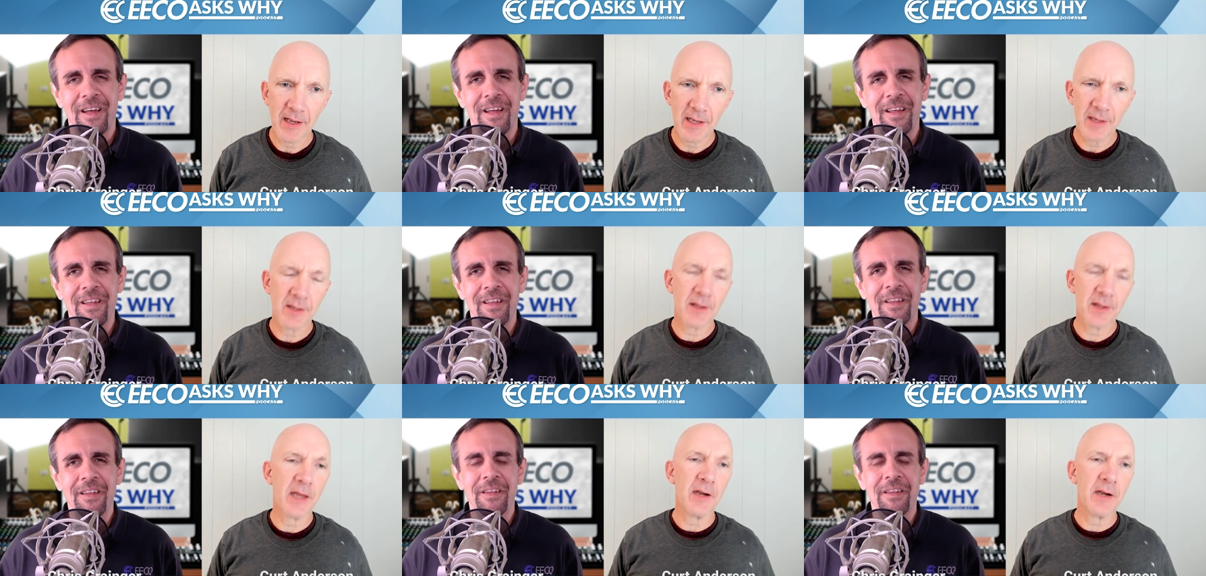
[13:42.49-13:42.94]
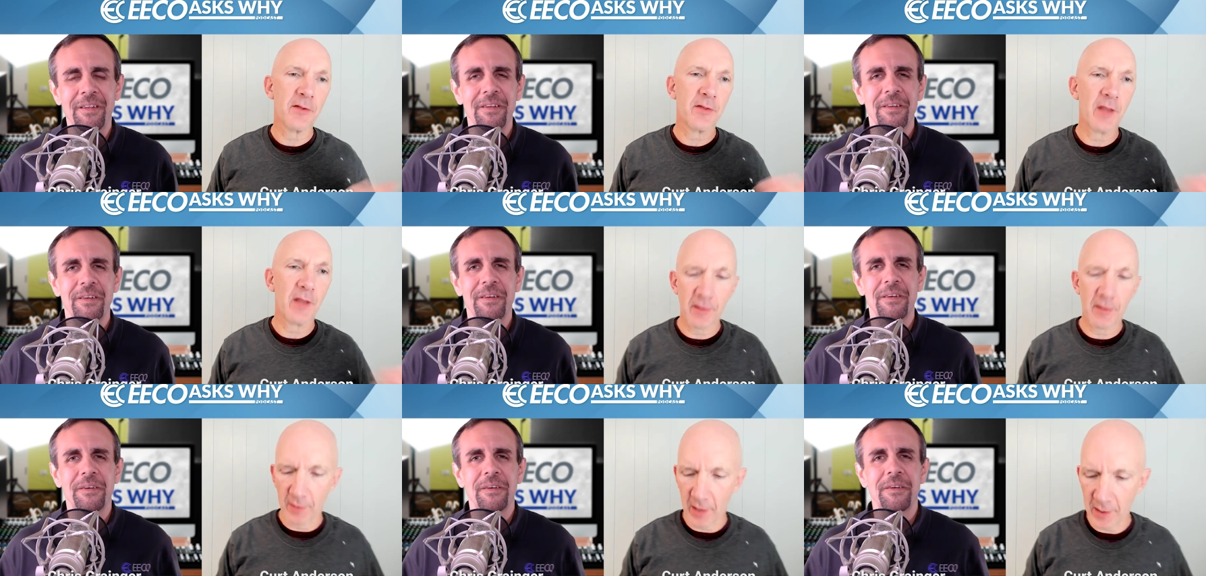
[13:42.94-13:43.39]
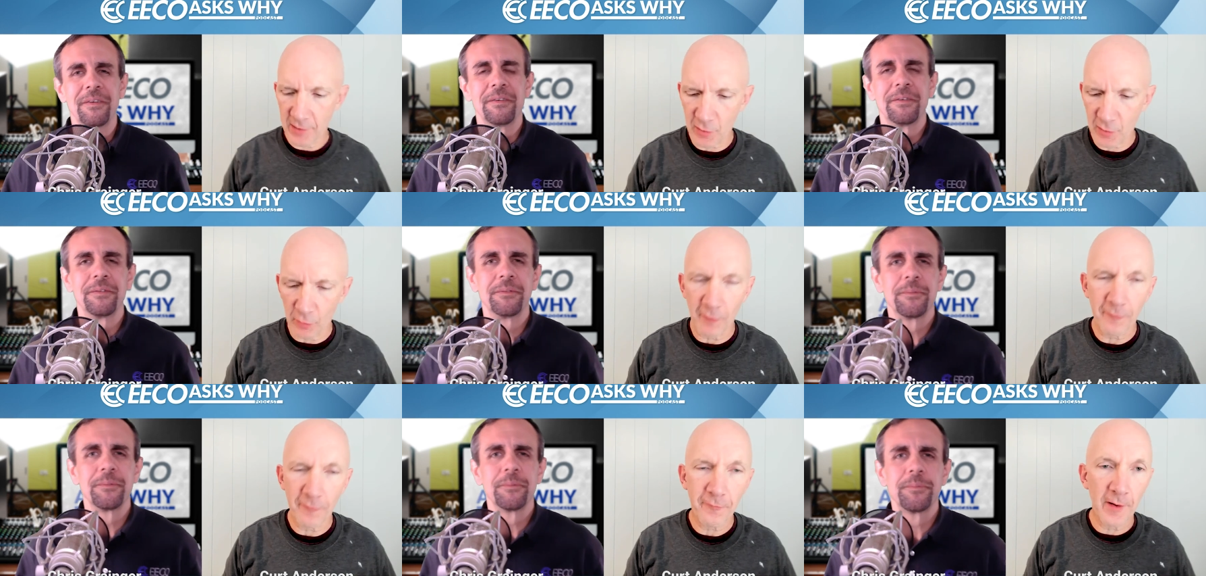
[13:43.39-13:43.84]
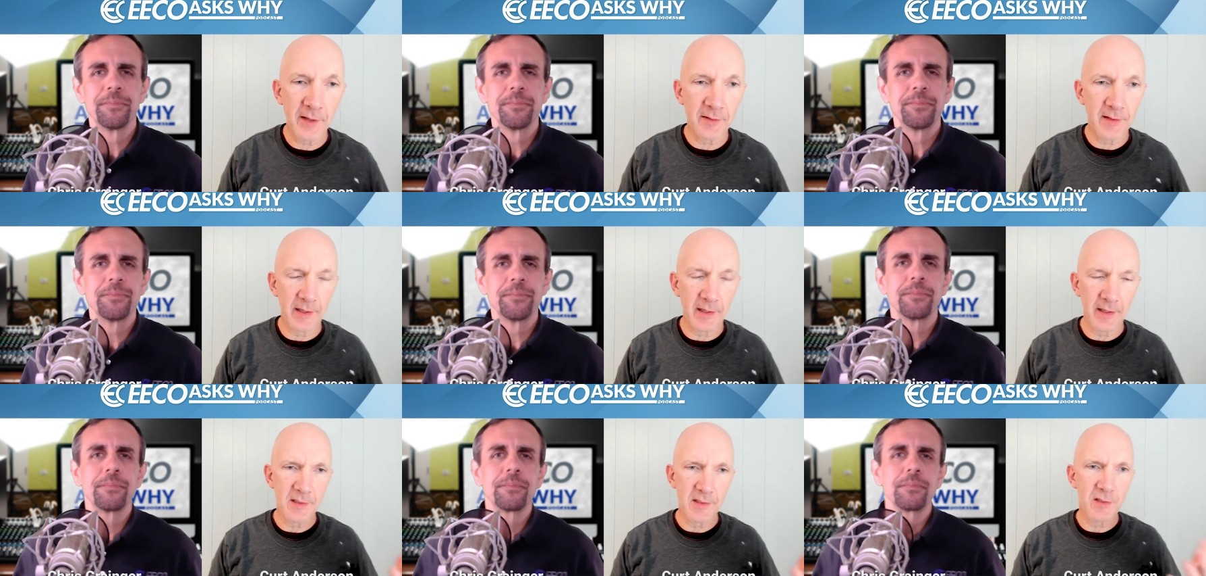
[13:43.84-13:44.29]
Speaker 1: And, and, and, and so the funny
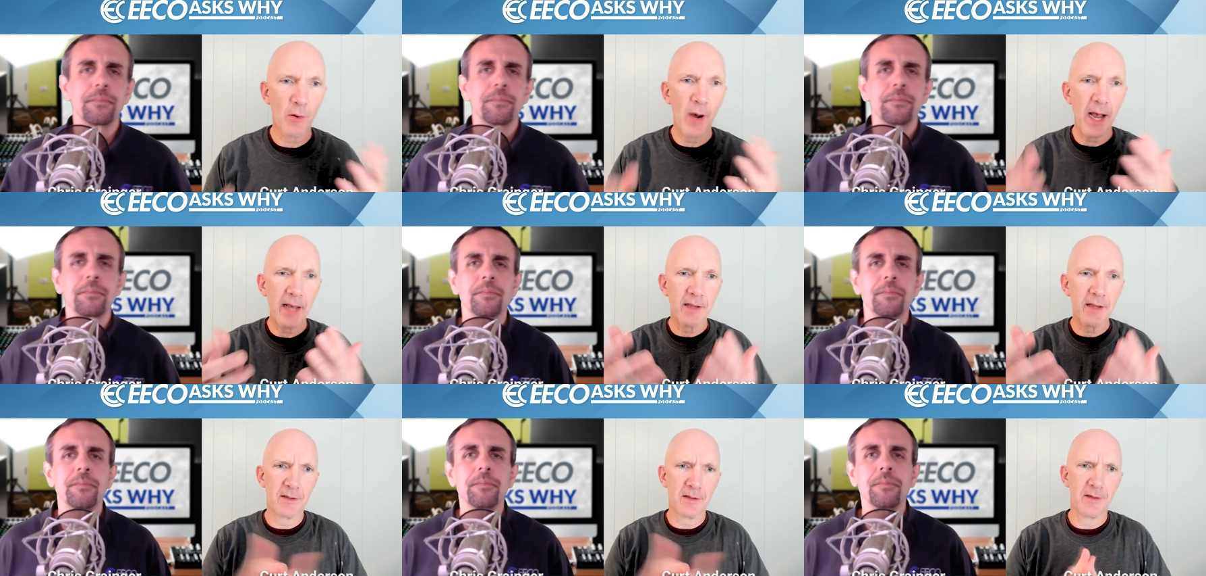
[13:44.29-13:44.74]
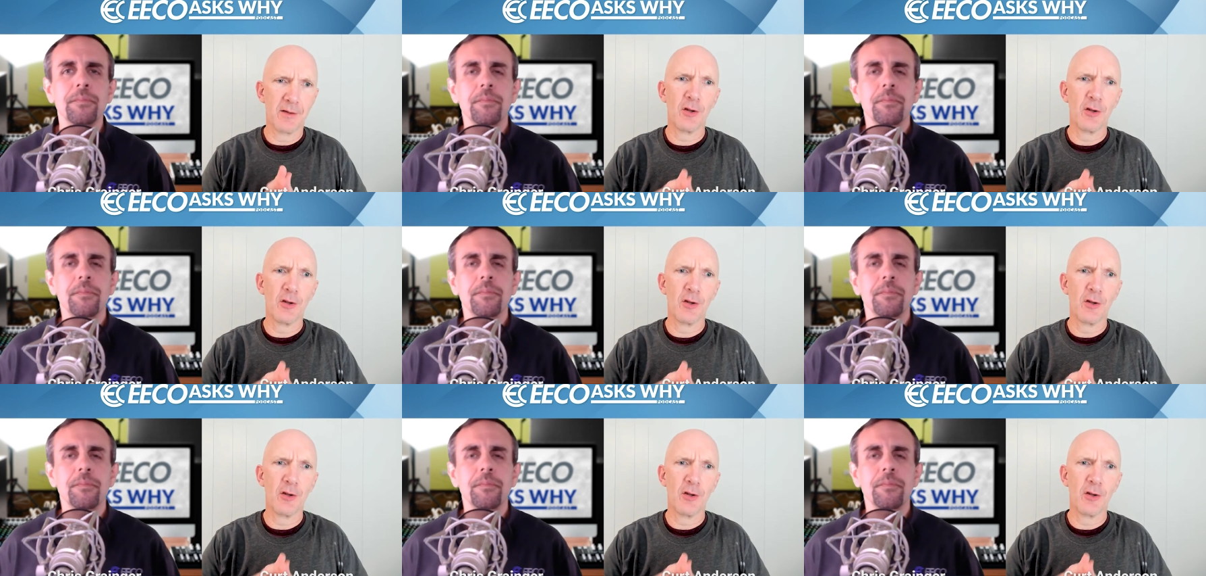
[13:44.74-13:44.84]
thing is, so I,